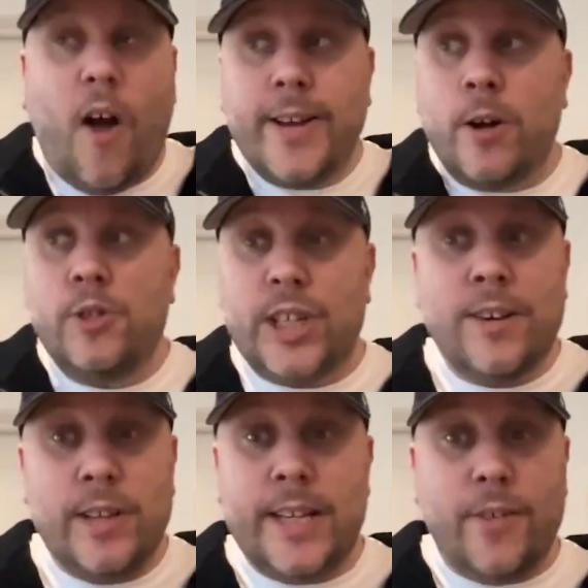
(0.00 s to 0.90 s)
I don't
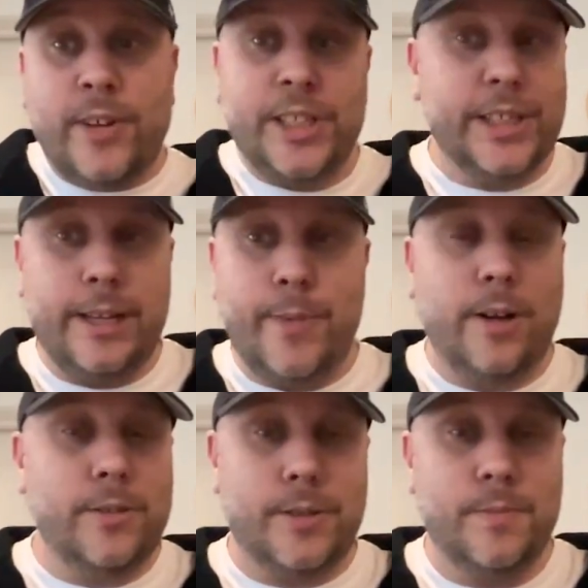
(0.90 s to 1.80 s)
generally get phishing
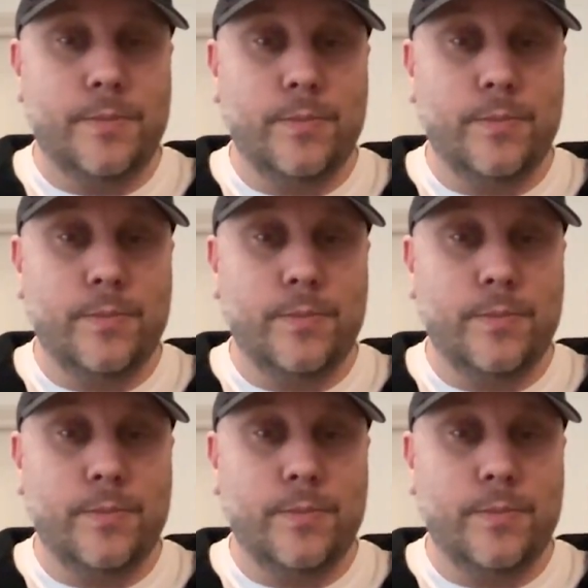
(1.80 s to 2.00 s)
emails,